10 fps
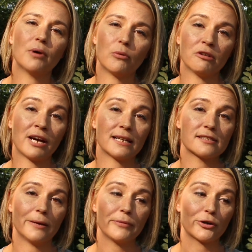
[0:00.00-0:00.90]
but we've had
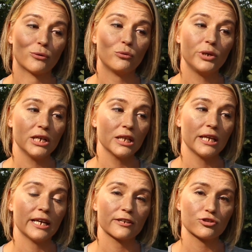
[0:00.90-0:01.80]
some that are
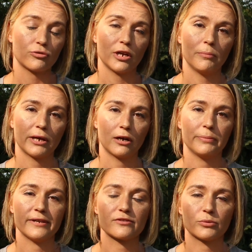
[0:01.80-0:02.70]
really extreme and our
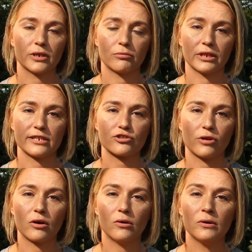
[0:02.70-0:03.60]
bees really
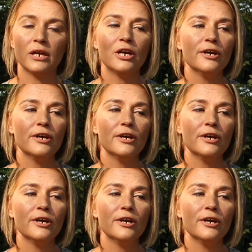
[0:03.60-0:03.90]
struggle.